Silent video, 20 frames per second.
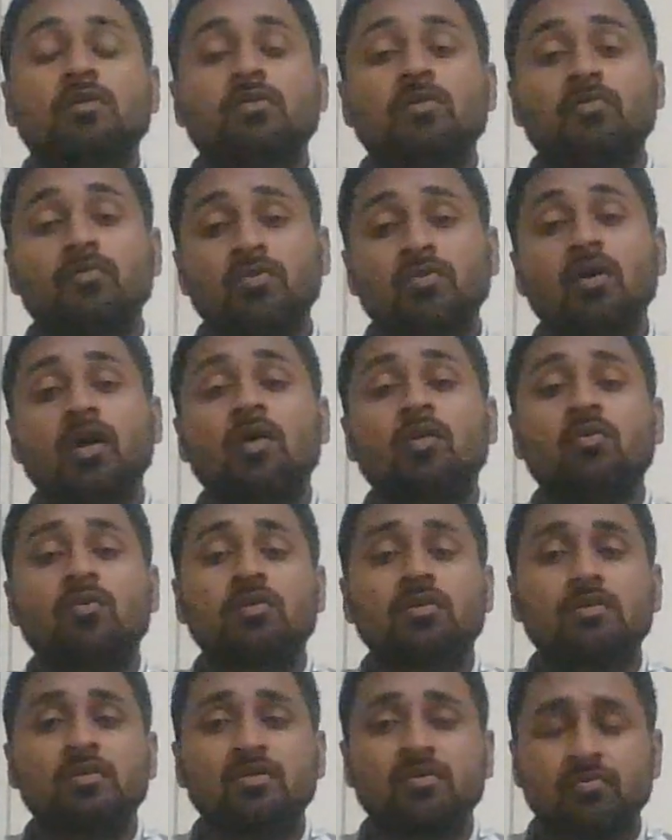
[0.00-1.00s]
if you
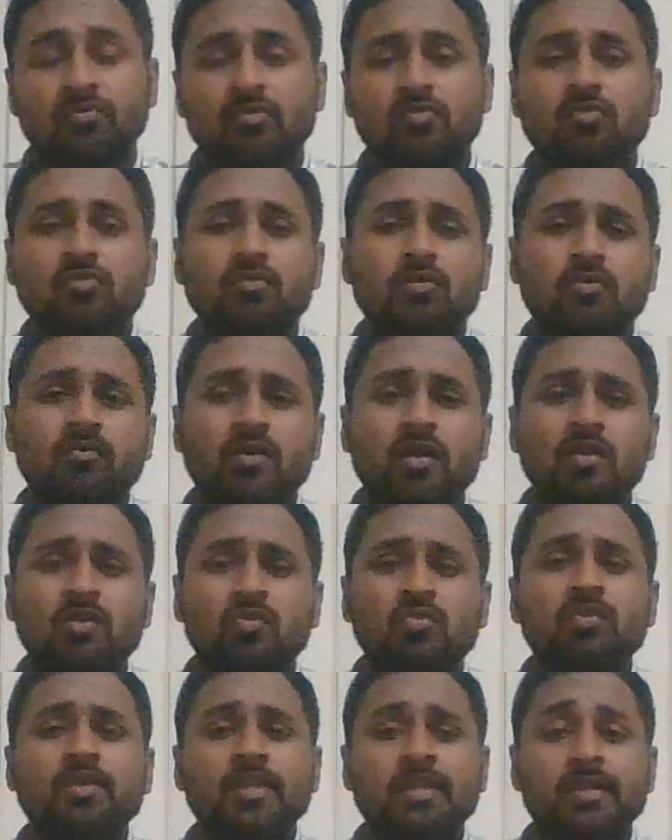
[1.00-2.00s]
want
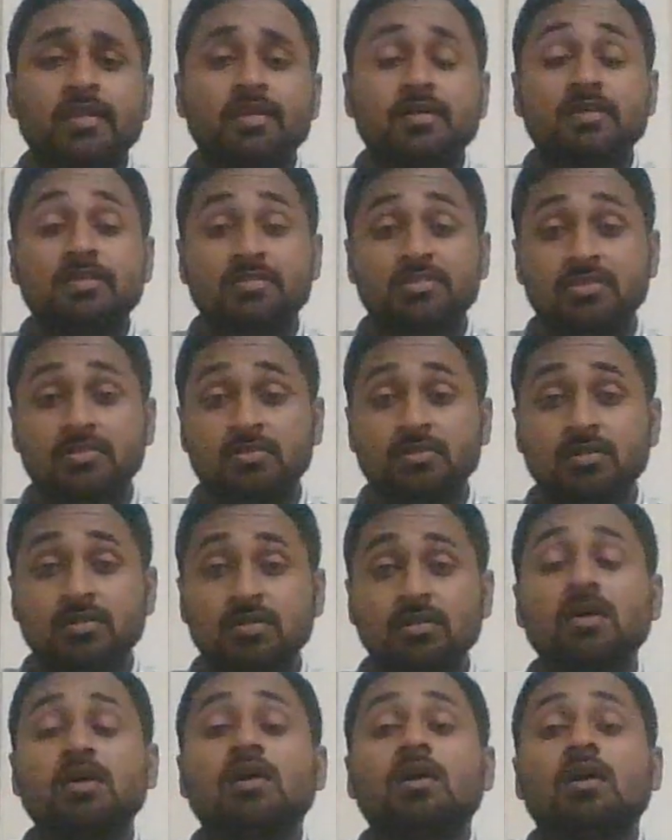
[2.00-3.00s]
to create a constructor,
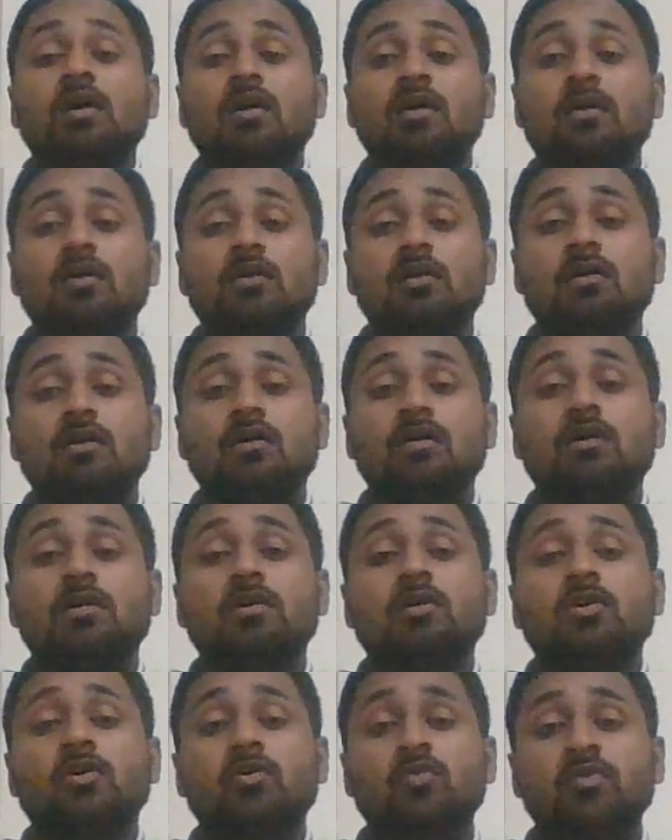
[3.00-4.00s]

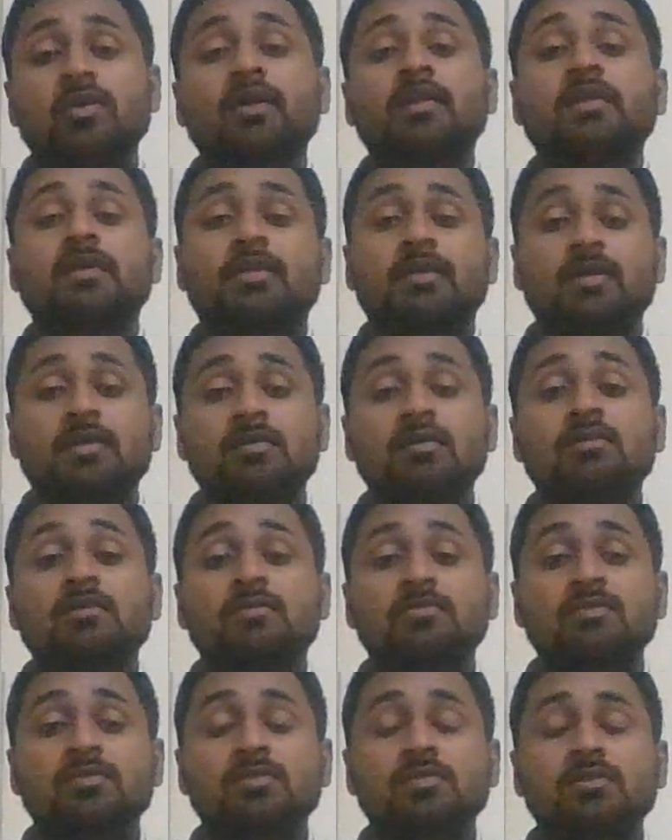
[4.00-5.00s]
you can create the
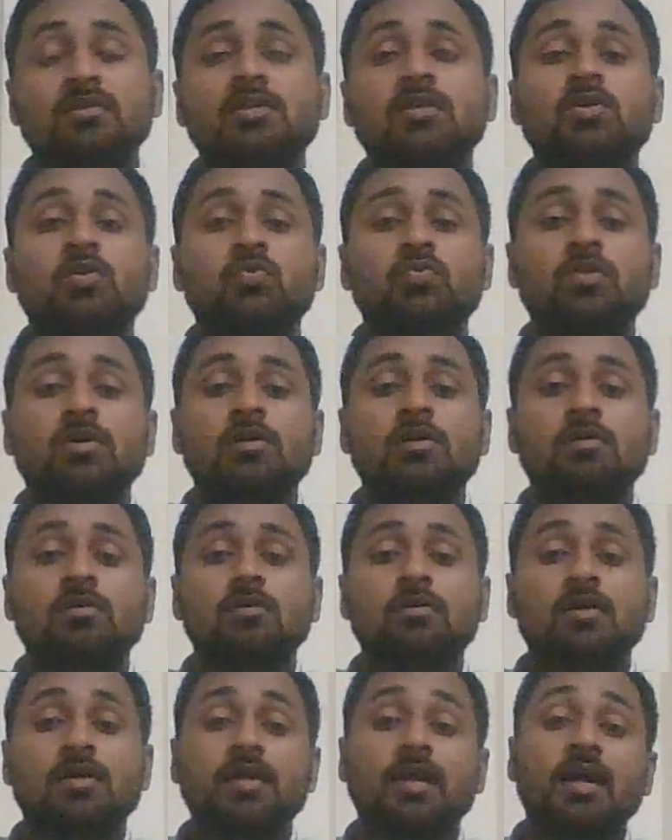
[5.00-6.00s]
constructor in the
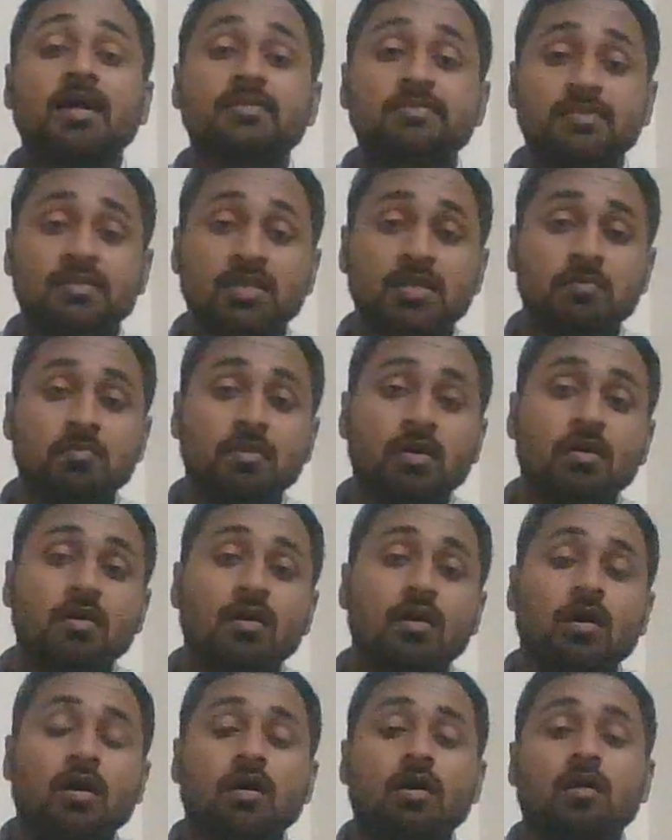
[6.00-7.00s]
class name.
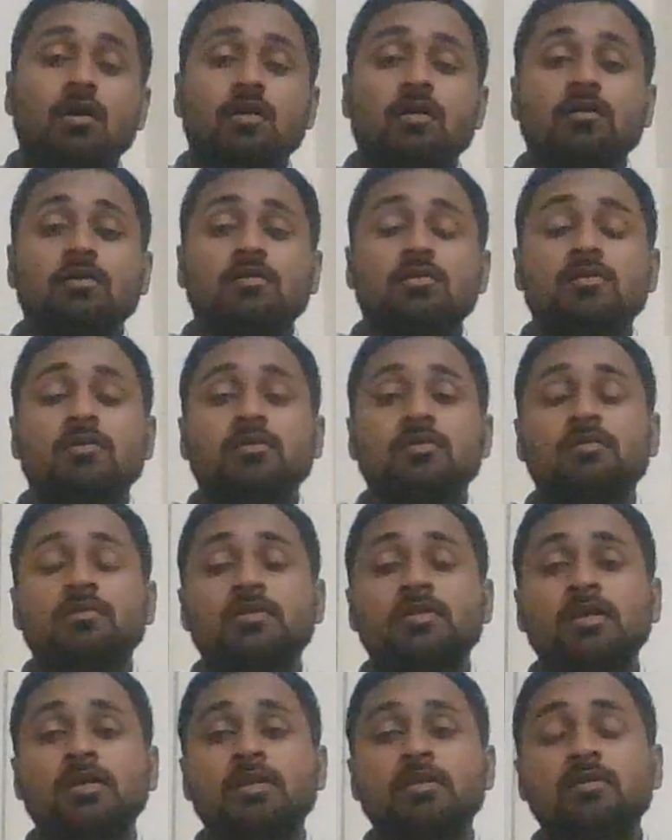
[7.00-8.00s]

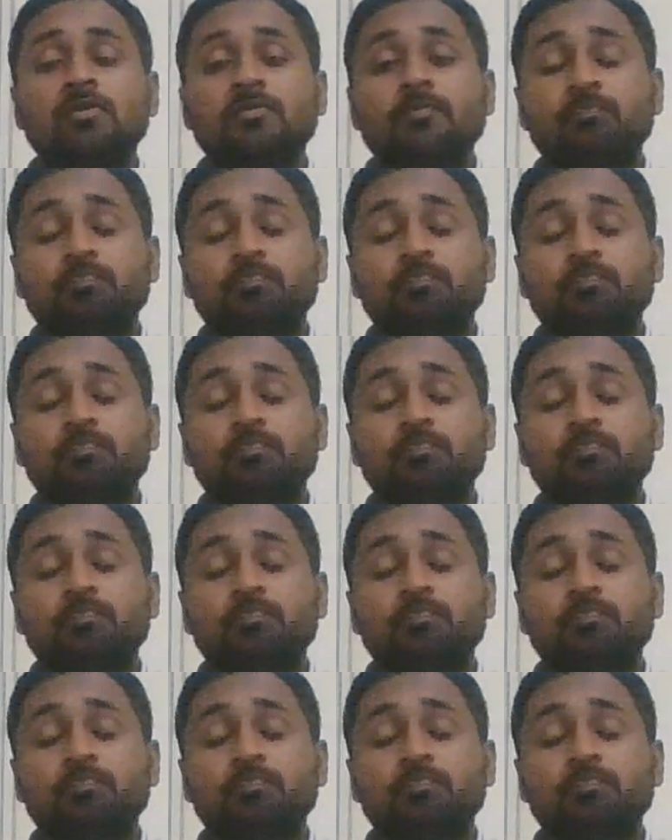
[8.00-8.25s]
There is a